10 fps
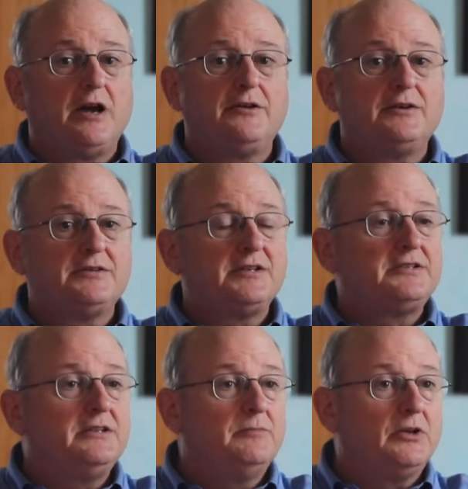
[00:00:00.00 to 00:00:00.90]

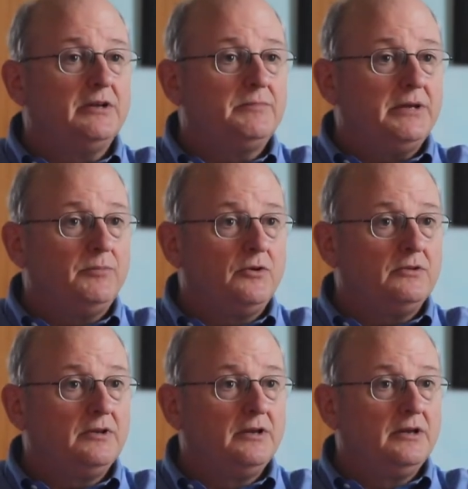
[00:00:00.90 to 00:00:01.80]
160 million
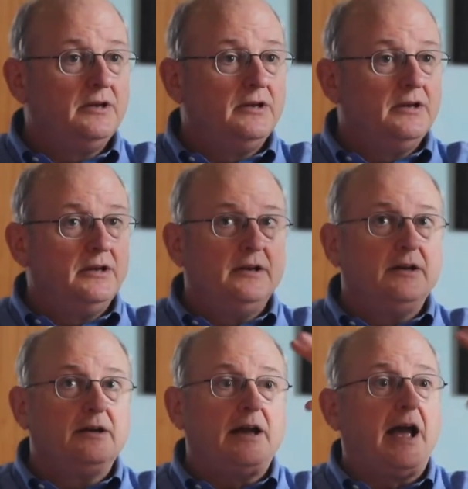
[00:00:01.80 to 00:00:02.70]
people.
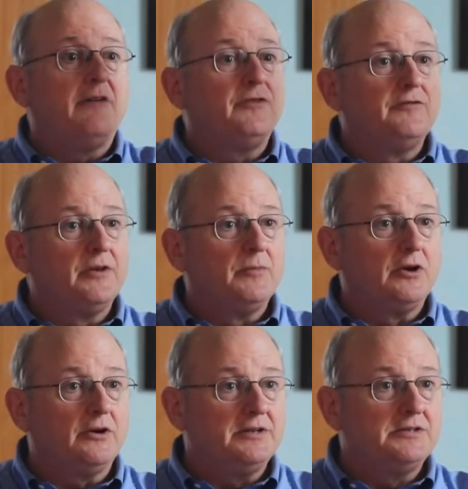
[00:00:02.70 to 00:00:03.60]
Half of them
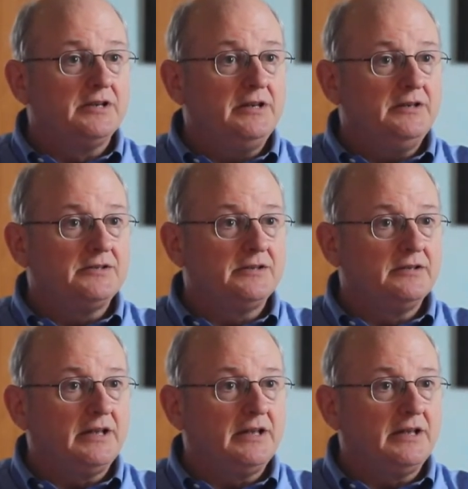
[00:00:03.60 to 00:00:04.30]
are in cities.